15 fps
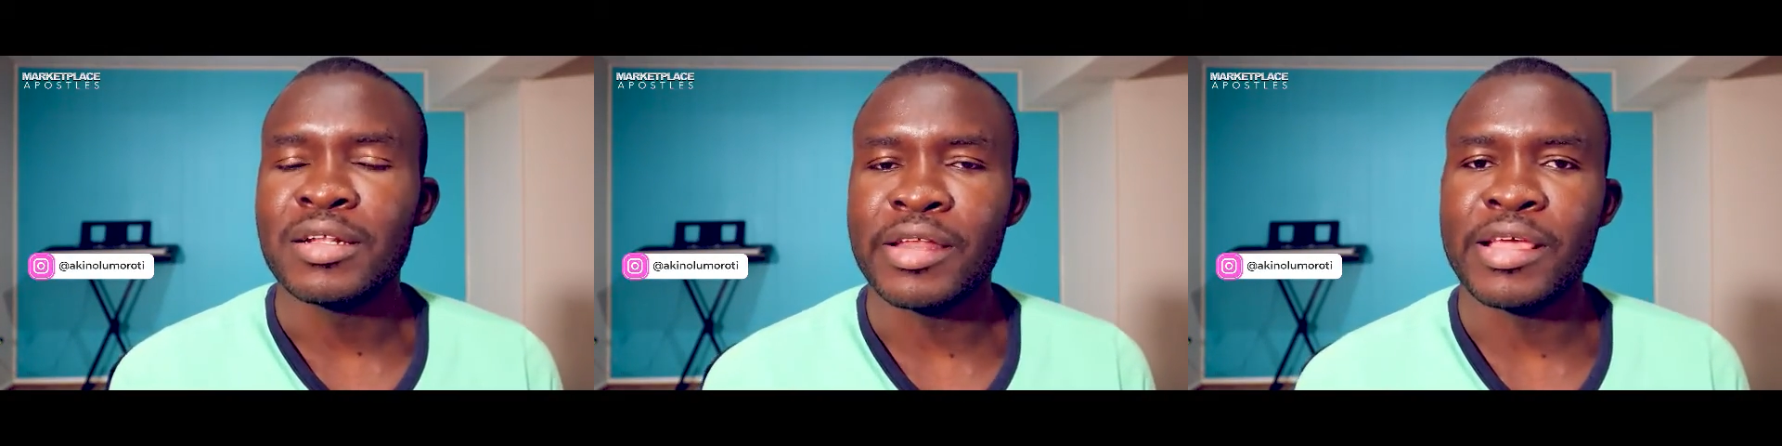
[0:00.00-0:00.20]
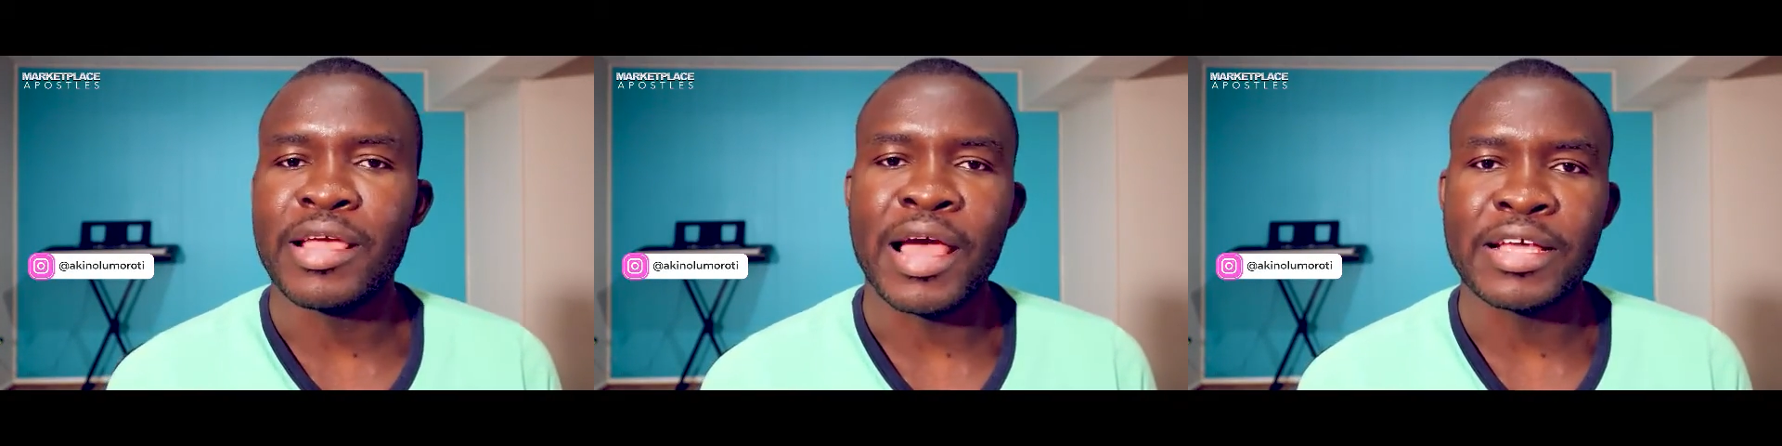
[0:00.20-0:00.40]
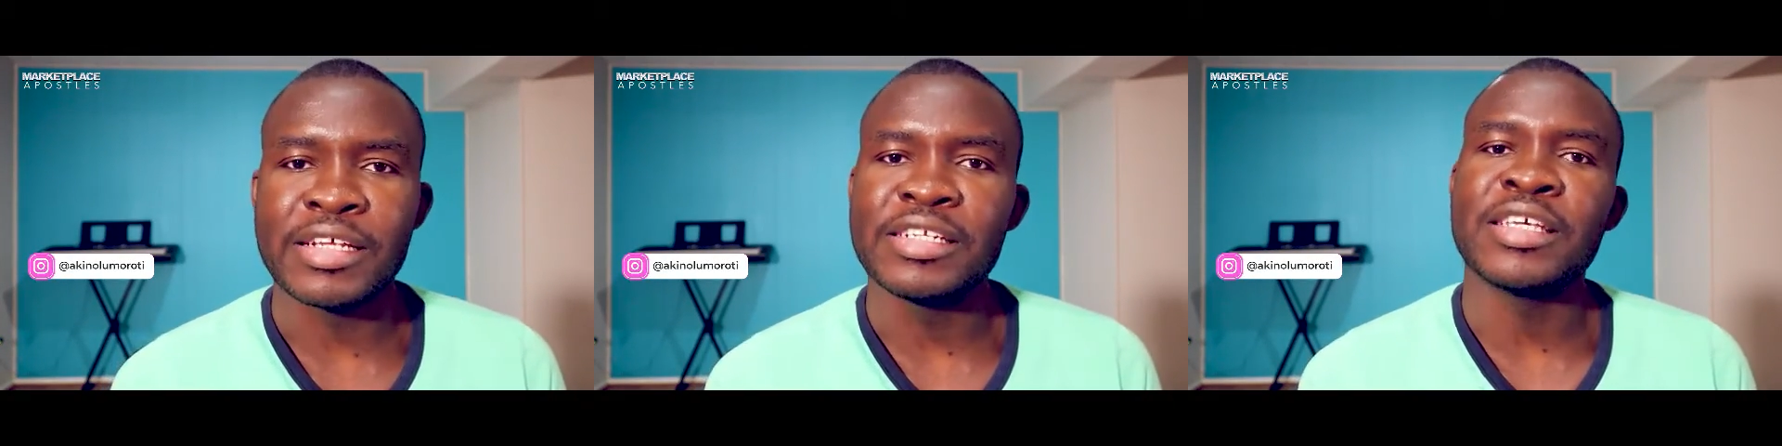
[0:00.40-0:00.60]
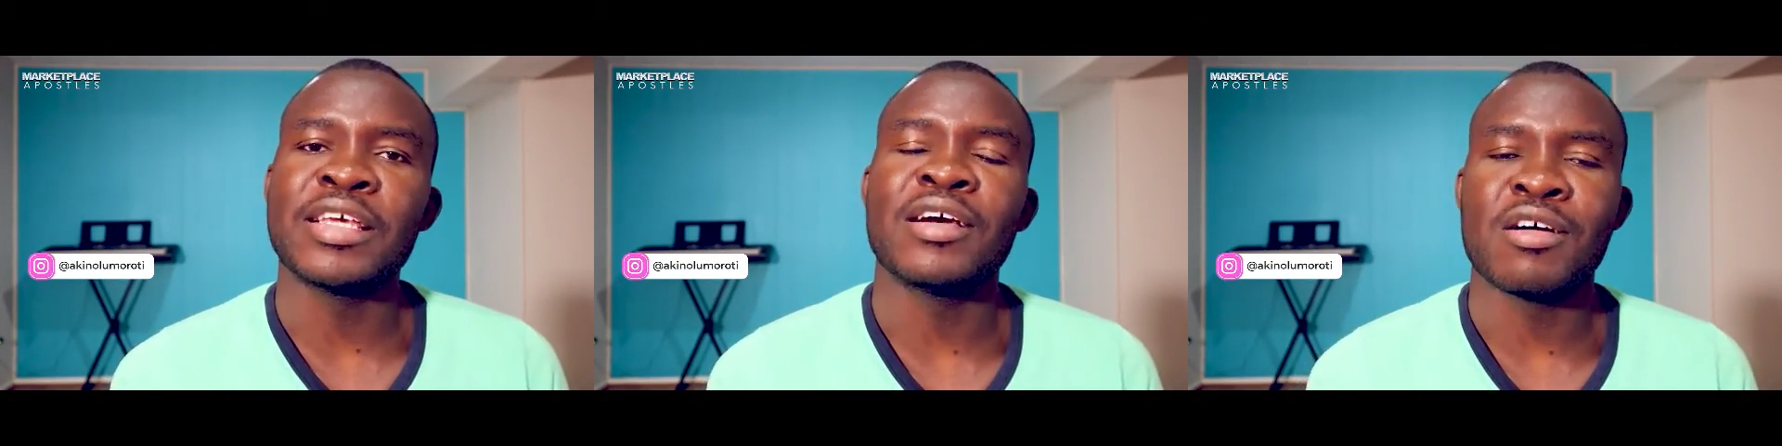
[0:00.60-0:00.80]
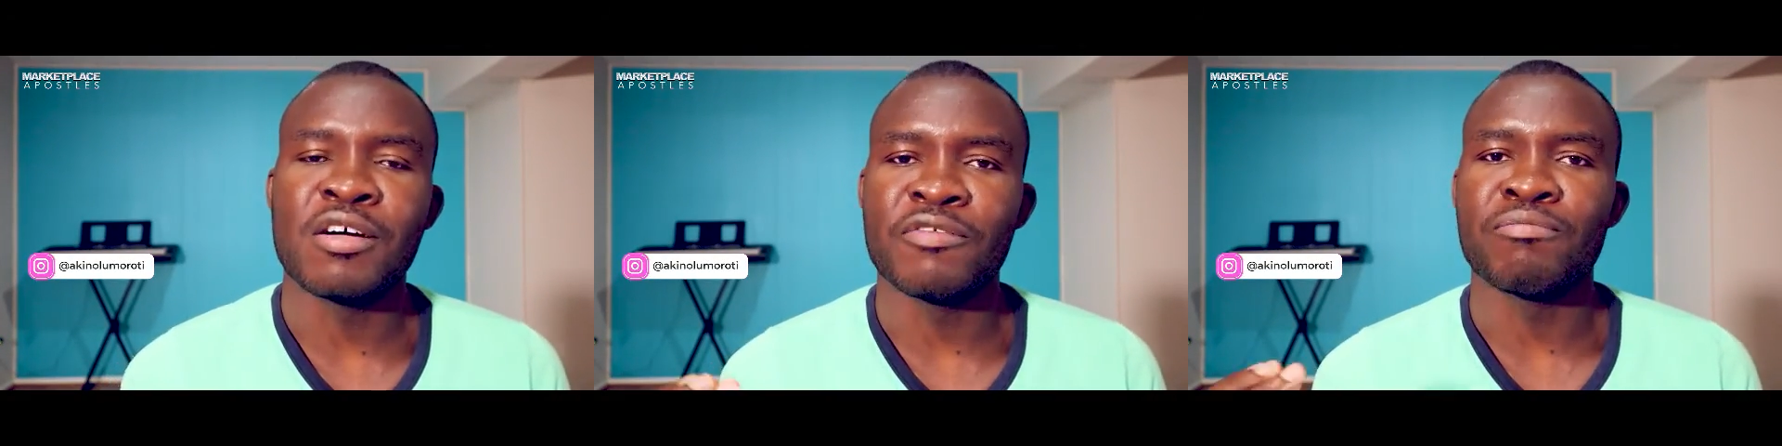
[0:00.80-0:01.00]
the
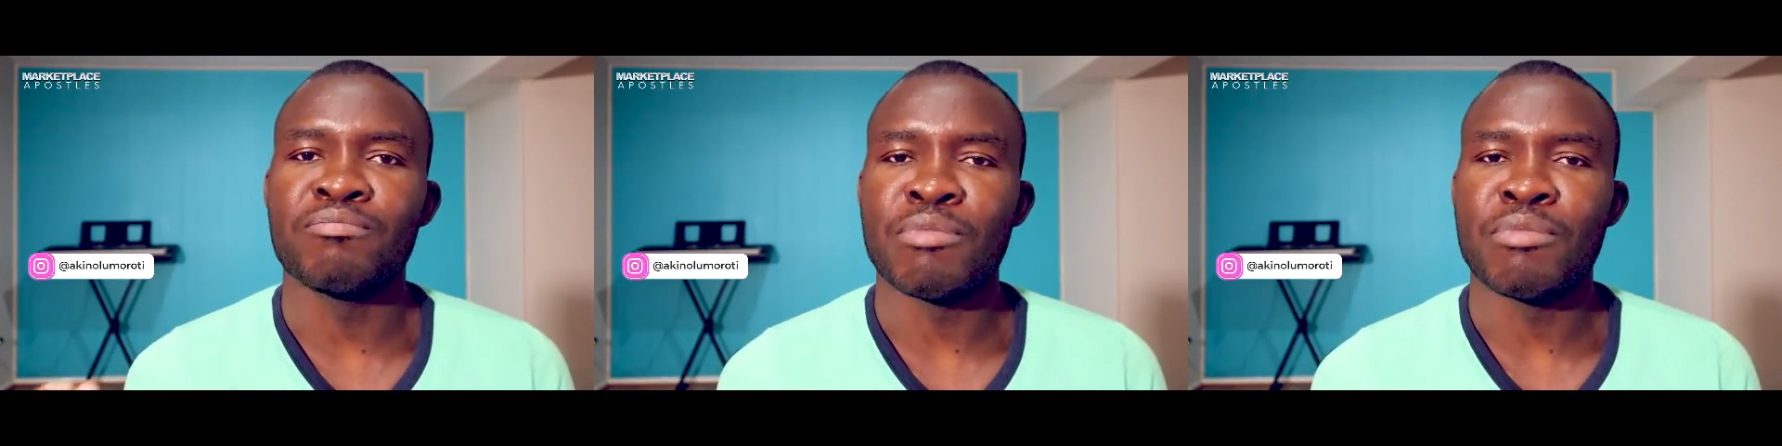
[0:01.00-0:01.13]
idea of